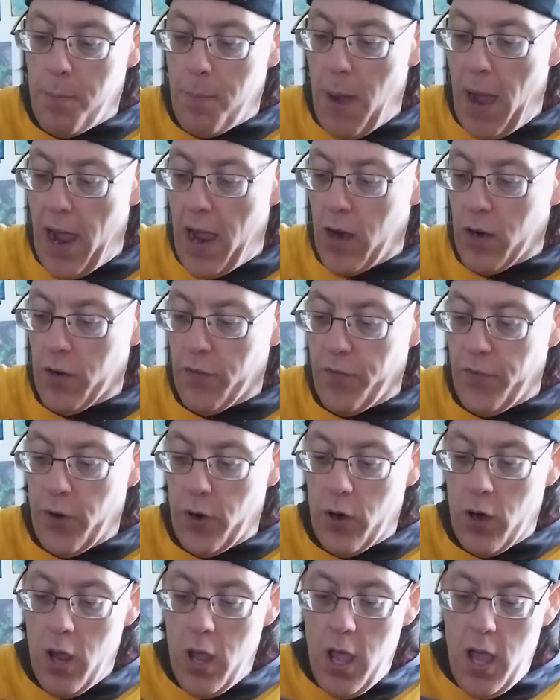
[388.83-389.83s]

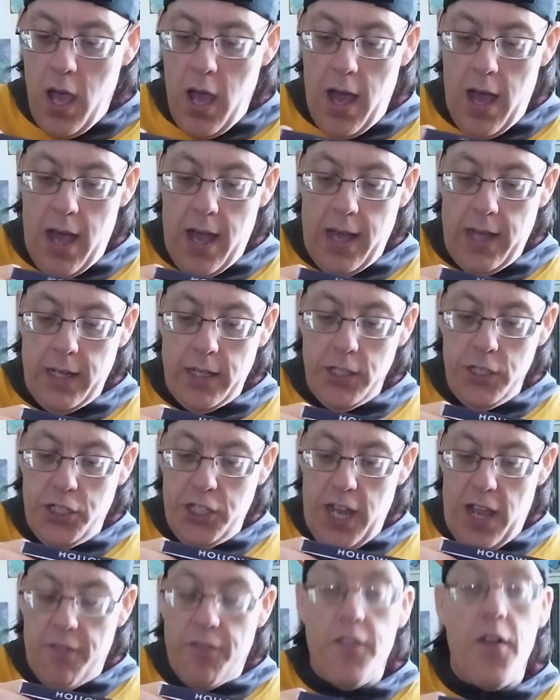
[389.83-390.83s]
biographer
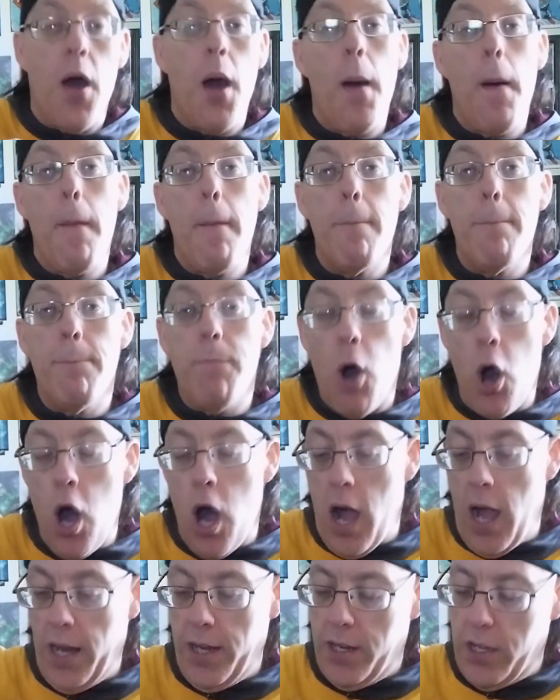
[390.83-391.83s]
Jeff
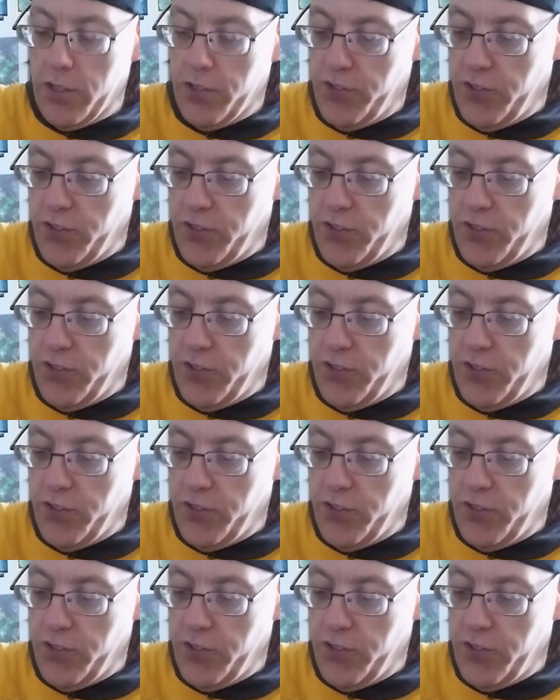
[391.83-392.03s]
Bond.